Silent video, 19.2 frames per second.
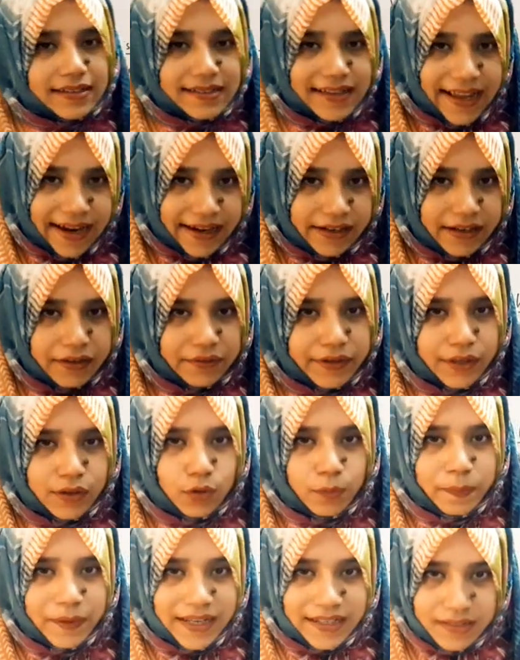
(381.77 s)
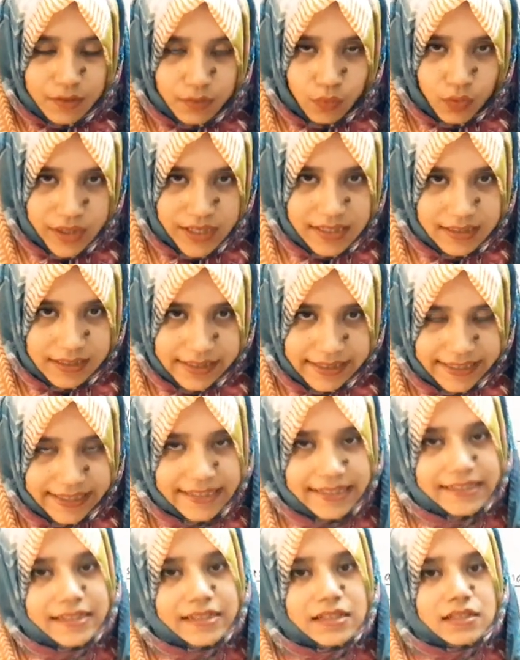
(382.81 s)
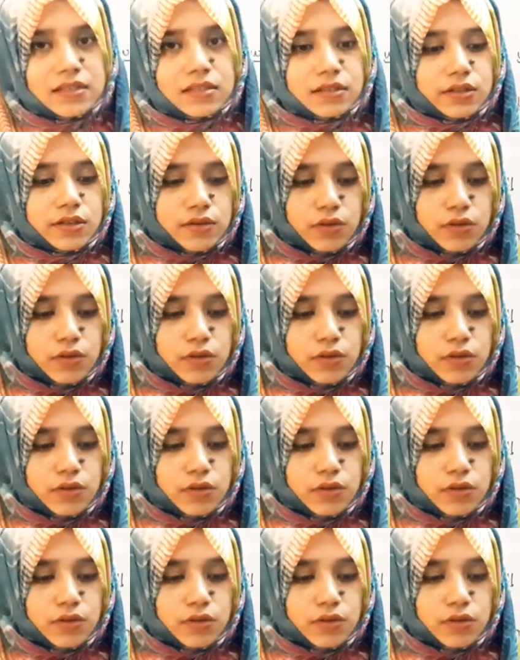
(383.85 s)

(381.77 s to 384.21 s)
active into passive voice sentences.